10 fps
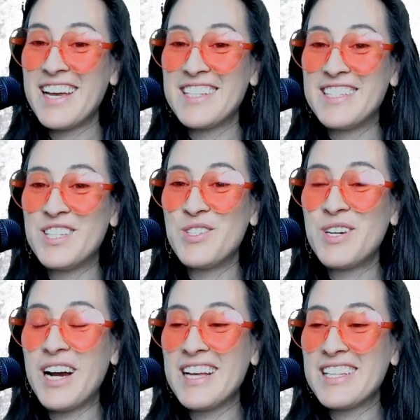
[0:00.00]
Did you
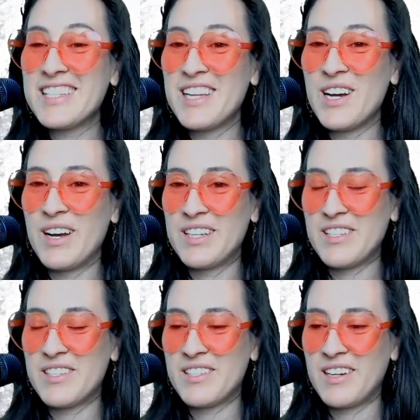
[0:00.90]
guys know? I
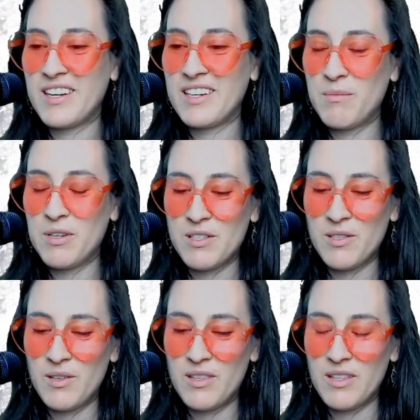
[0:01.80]
just got an email, so
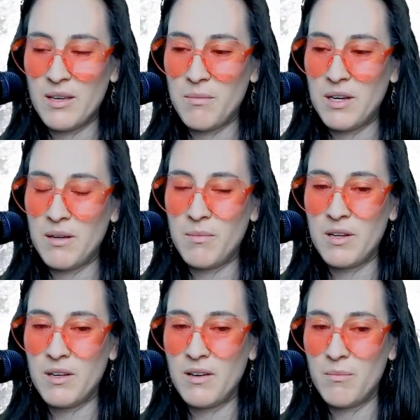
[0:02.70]
I think that might
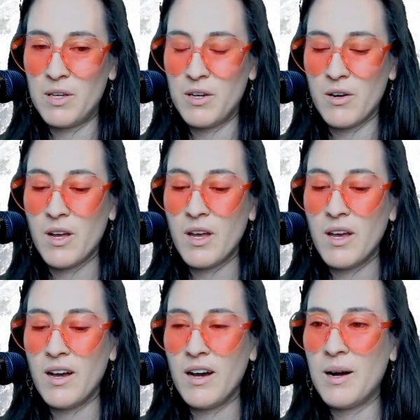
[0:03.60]
be her.
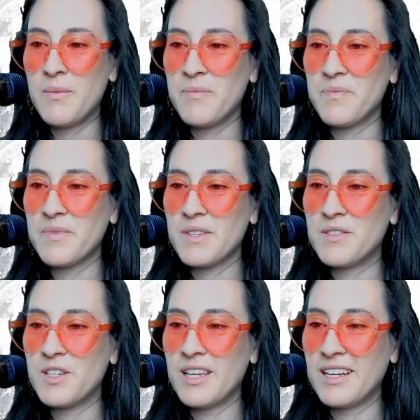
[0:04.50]

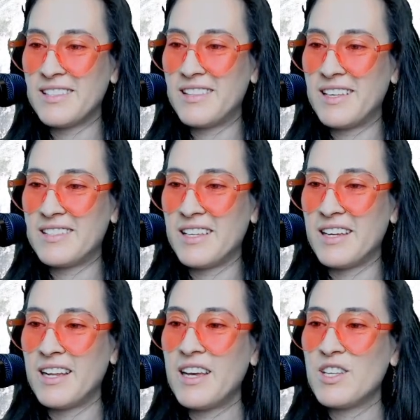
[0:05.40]
Yes, that's it.
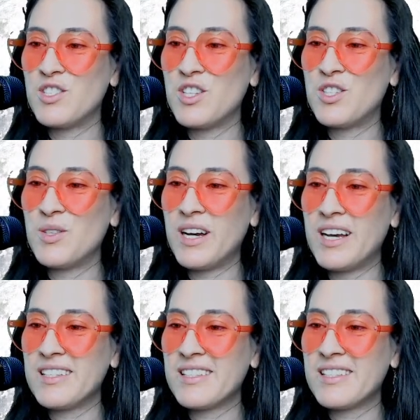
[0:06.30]
Did you
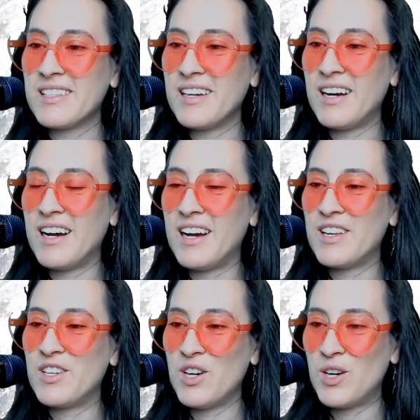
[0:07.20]
guys
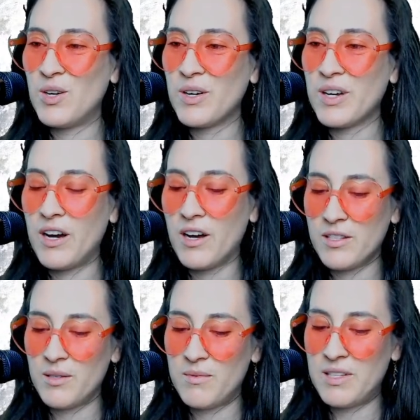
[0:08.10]
know? Okay,
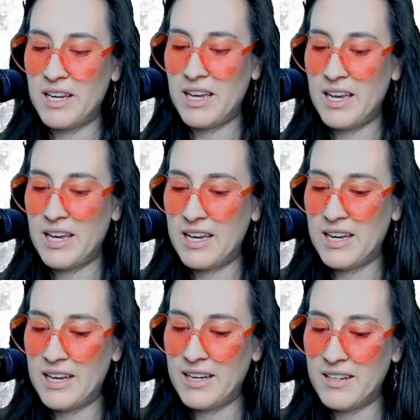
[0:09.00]
awesome,
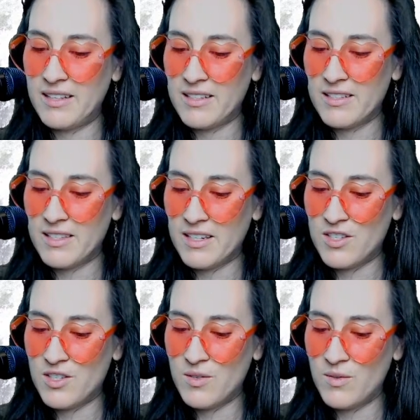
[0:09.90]
Diane. Let's
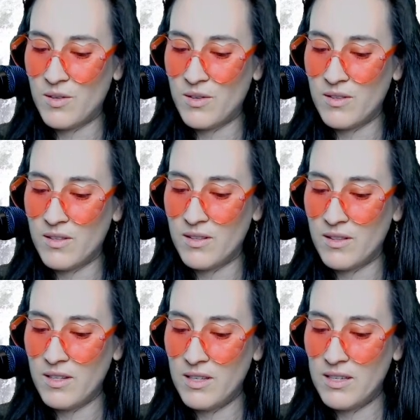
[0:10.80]
get you on the
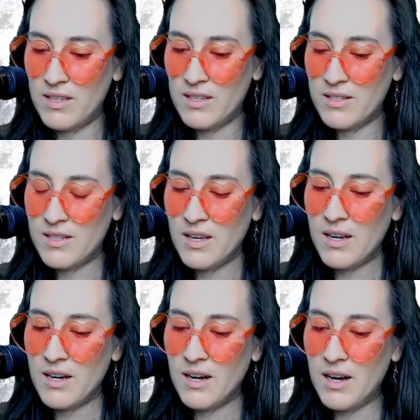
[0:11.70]
list.
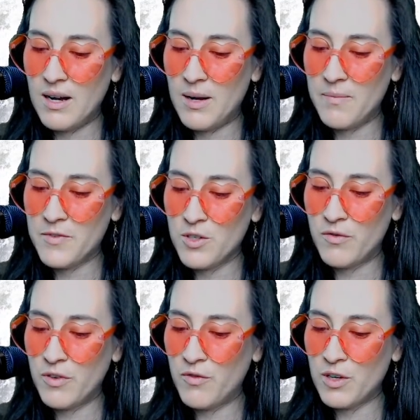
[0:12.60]
So
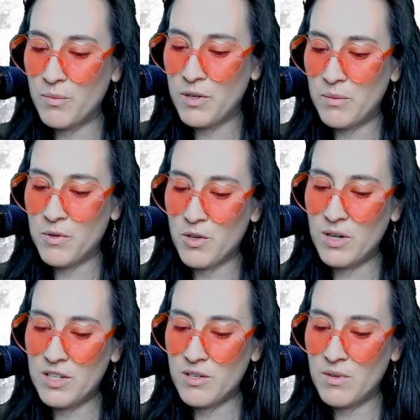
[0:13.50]
feel free to put up your
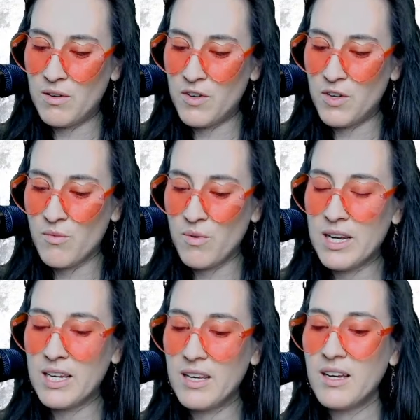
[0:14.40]
question whenever you're ready.